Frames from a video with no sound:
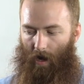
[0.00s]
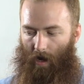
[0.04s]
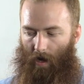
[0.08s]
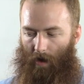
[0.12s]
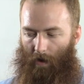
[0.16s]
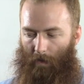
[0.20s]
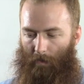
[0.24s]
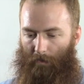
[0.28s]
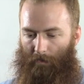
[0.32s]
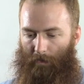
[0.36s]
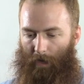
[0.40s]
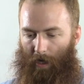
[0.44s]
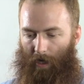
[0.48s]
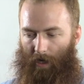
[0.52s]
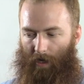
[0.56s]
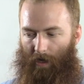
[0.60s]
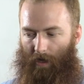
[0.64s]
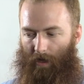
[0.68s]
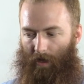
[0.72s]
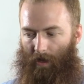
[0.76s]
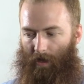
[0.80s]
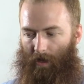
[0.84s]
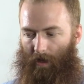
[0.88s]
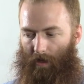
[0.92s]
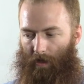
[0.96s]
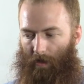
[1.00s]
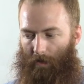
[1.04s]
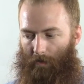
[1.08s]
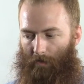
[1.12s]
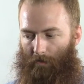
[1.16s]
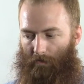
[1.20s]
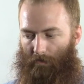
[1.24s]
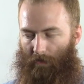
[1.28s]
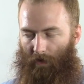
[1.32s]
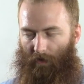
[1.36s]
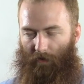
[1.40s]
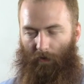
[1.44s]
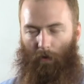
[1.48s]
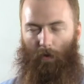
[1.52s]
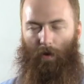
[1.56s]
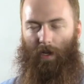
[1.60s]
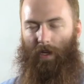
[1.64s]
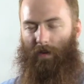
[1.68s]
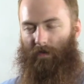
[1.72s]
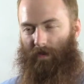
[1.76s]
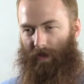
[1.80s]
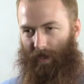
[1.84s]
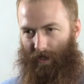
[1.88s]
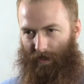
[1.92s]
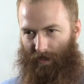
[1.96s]
But before you
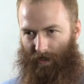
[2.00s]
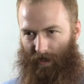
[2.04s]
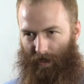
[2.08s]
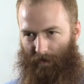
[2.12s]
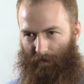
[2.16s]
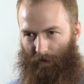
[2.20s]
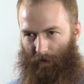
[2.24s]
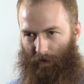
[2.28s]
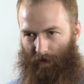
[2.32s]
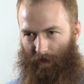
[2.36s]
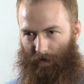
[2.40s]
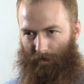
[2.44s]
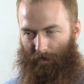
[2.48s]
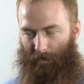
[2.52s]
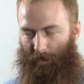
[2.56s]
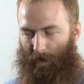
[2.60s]
even get to that point,